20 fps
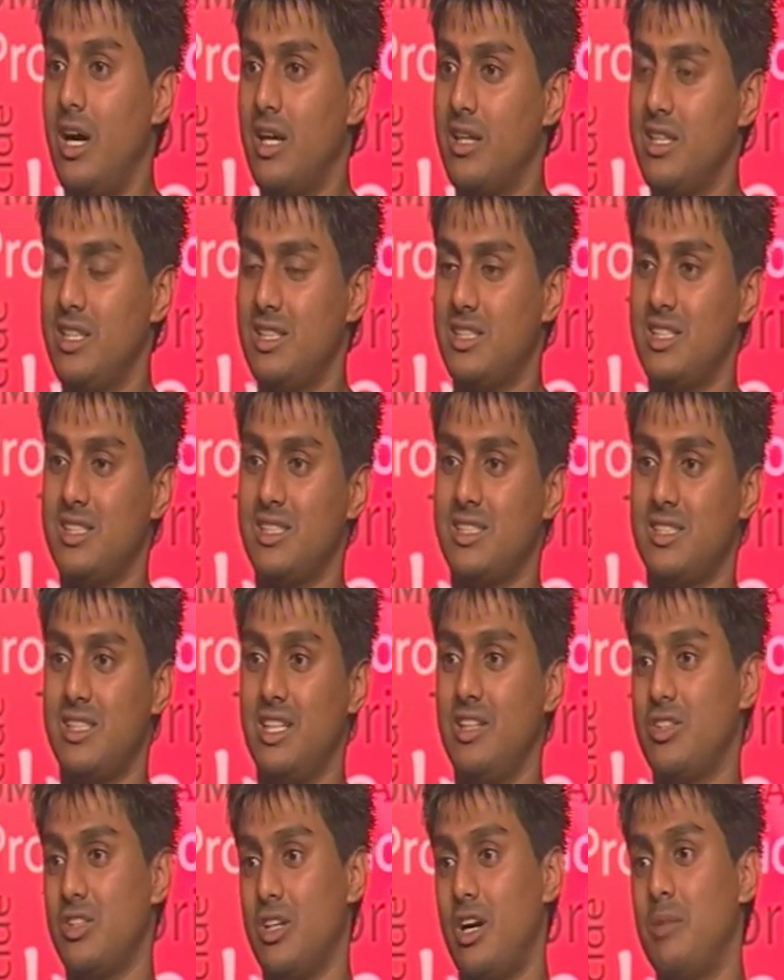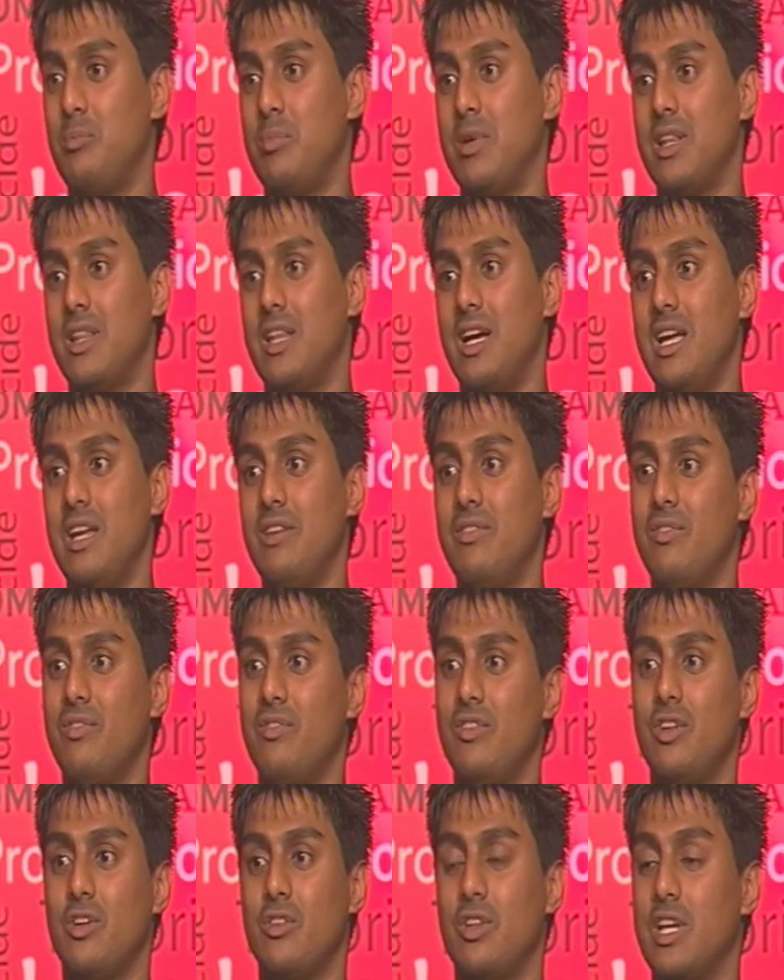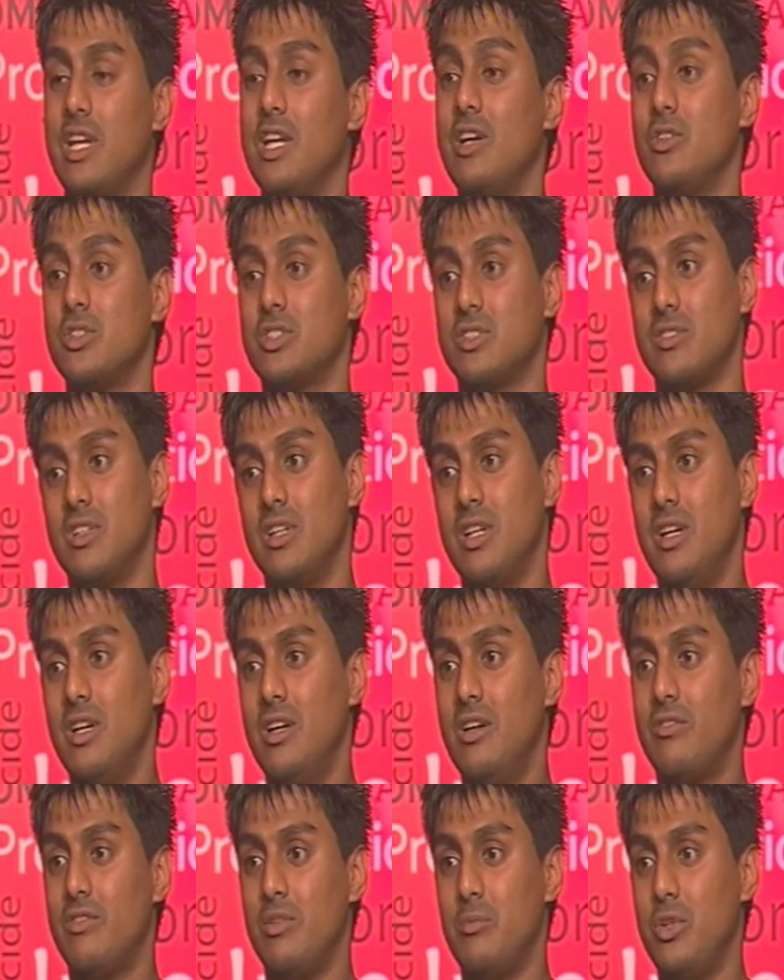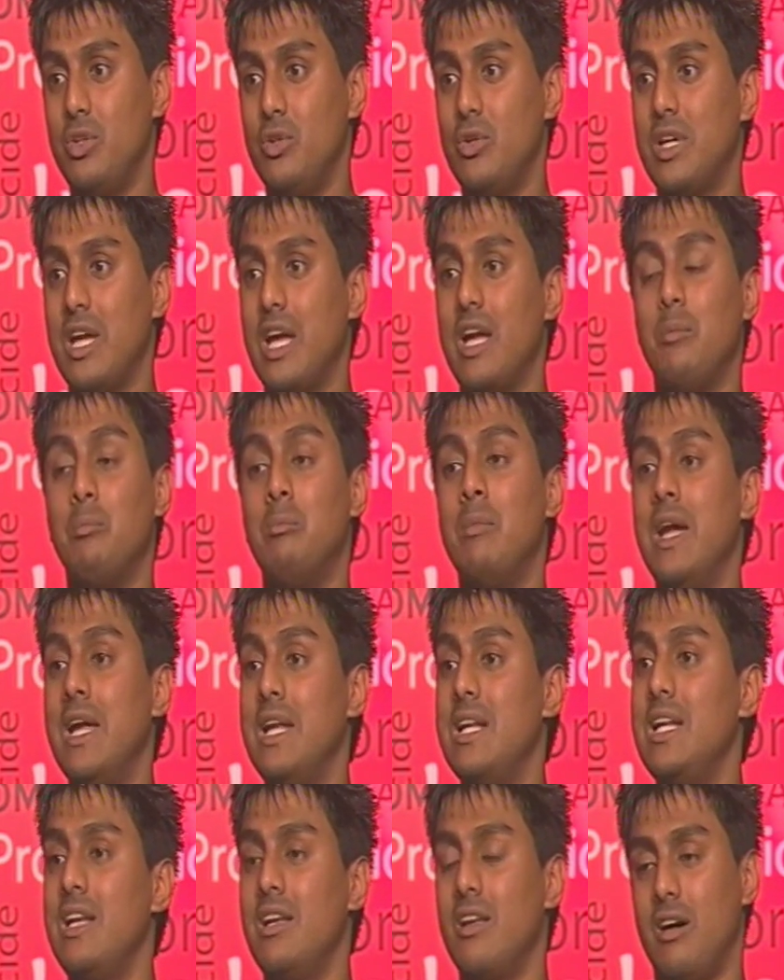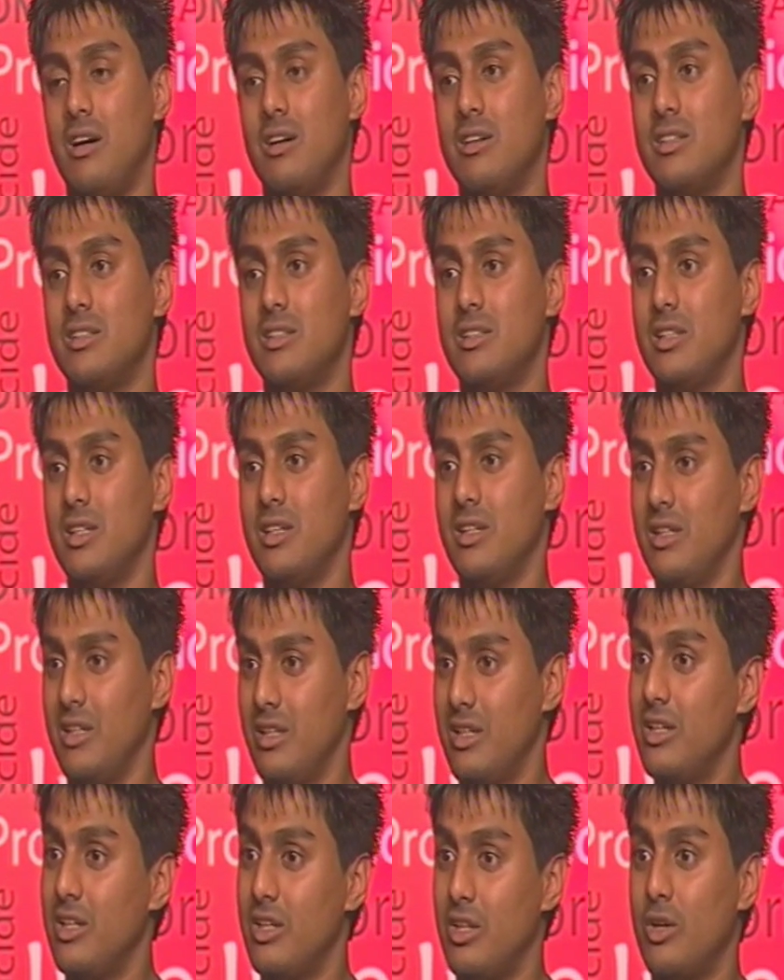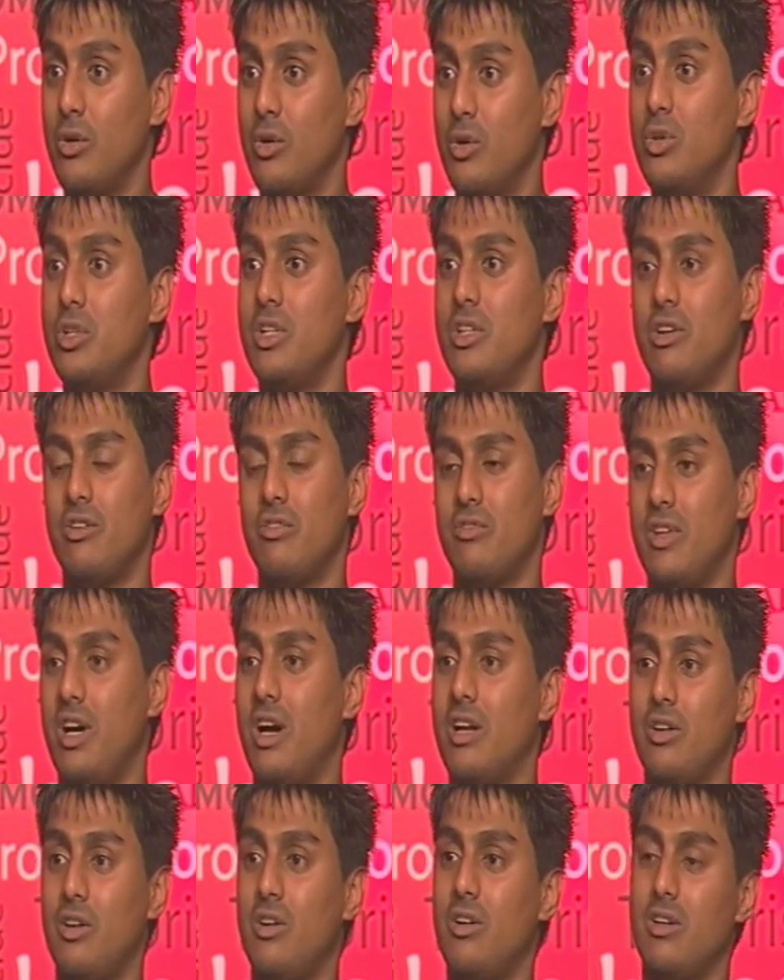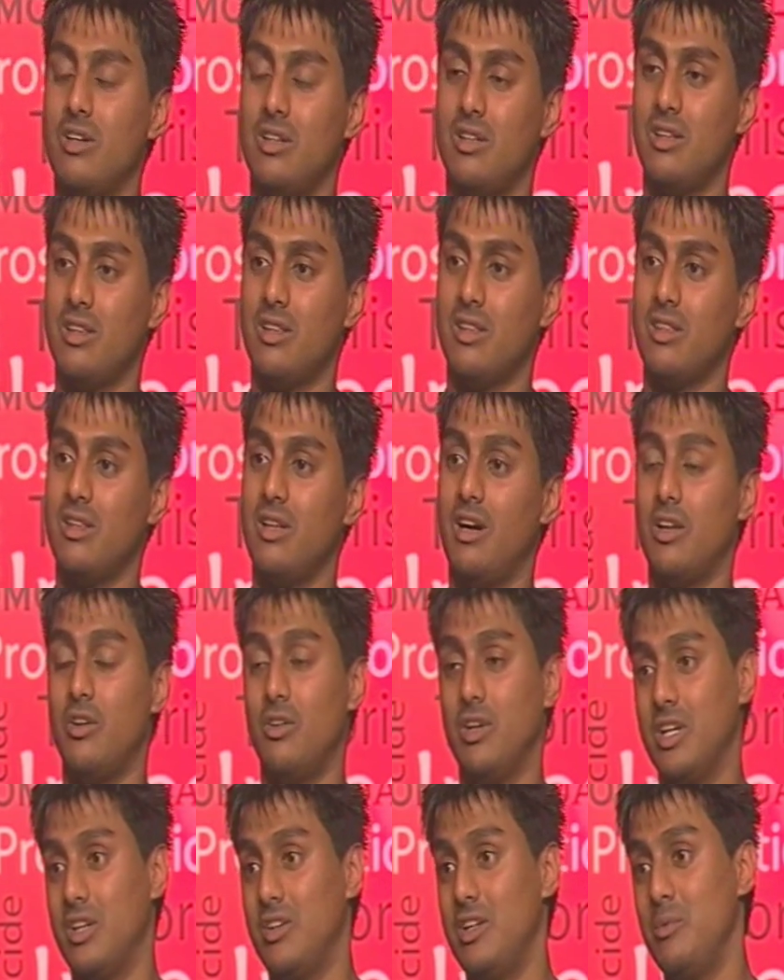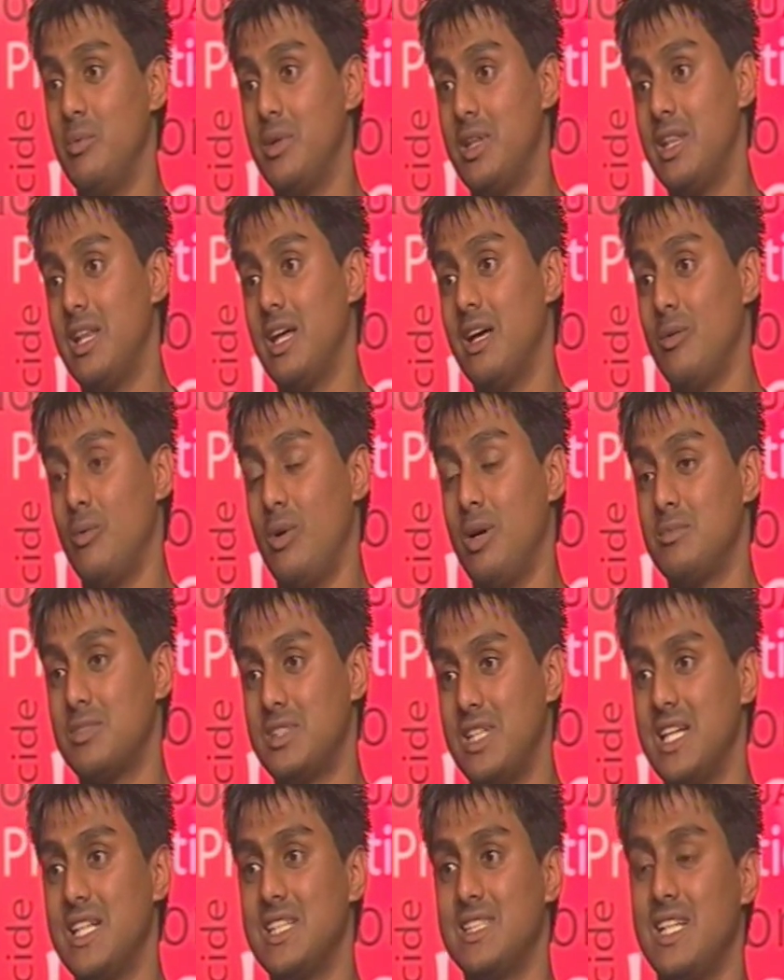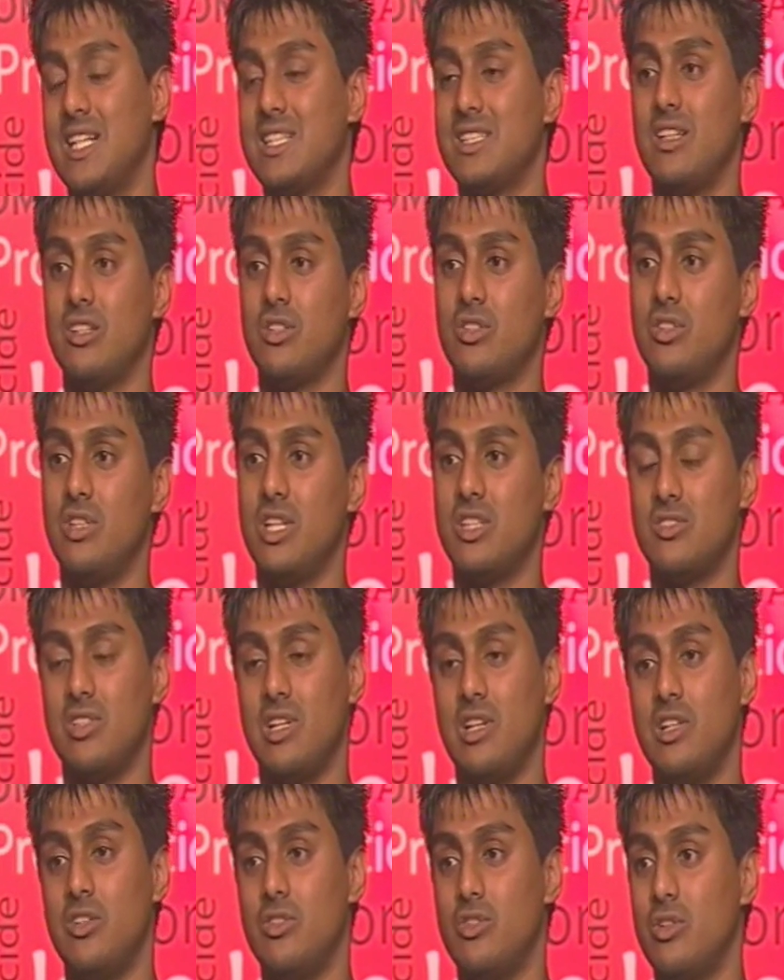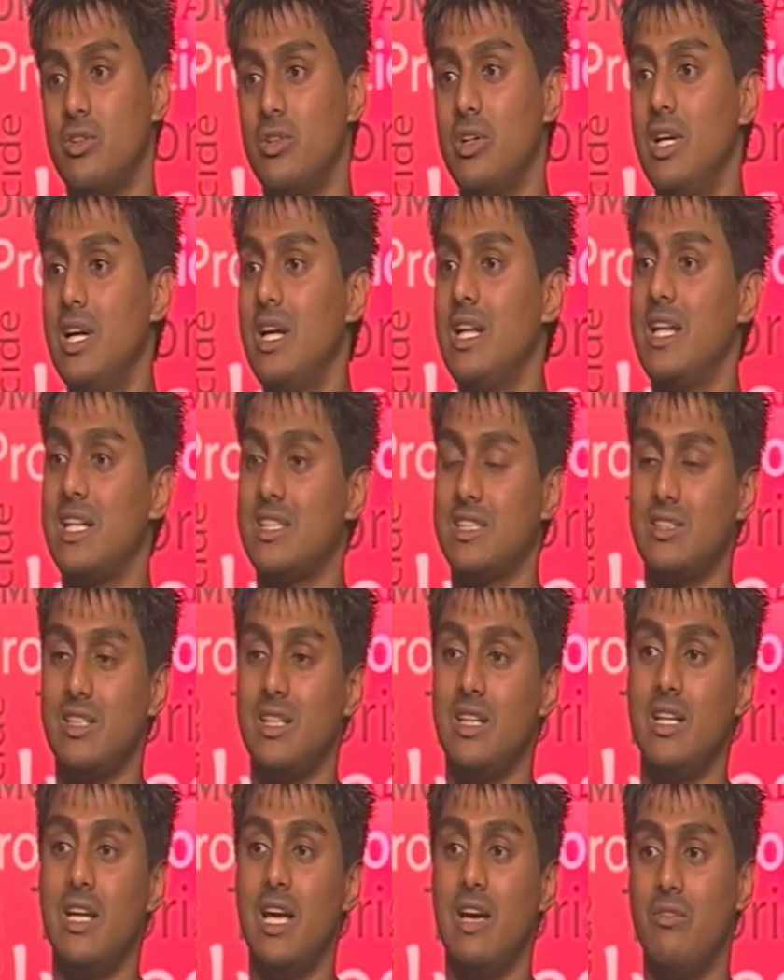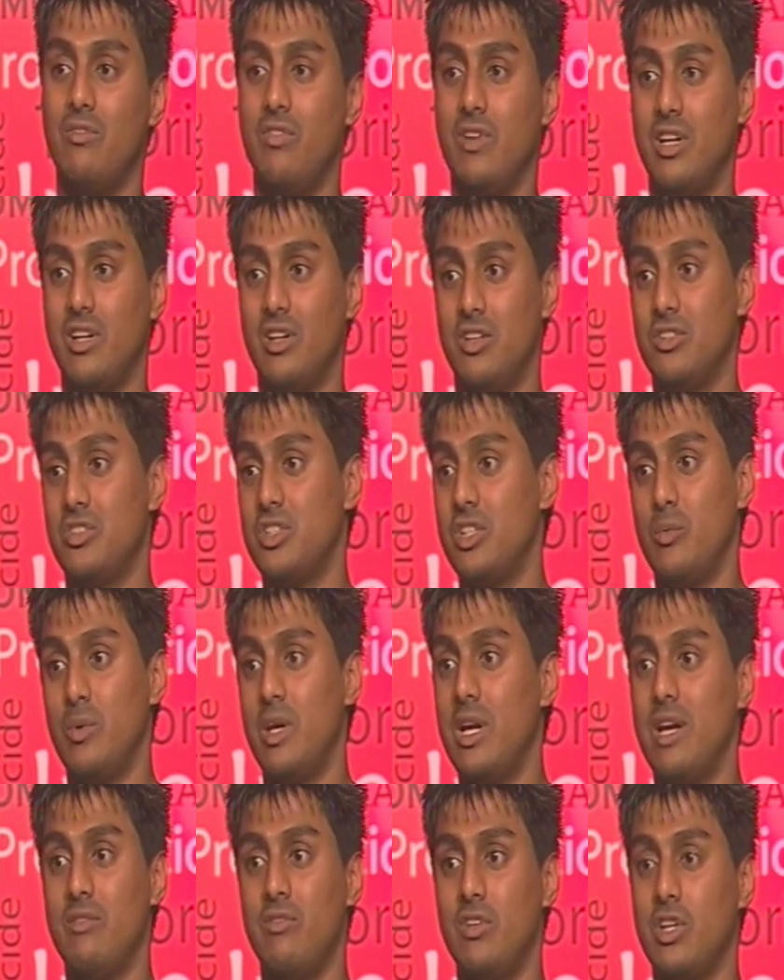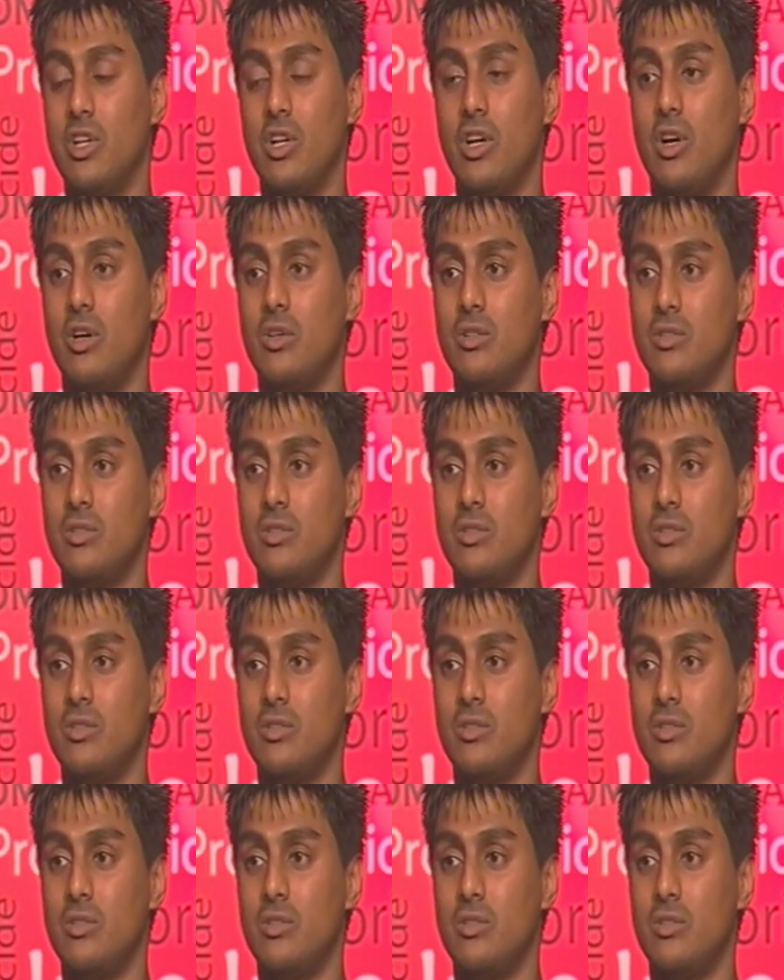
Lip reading: I think it's just stereotyping that if the girls from UK are mainly not good enough. I don't agree with that. What I'm saying is that's not necessarily true. That's in every country wherever you go.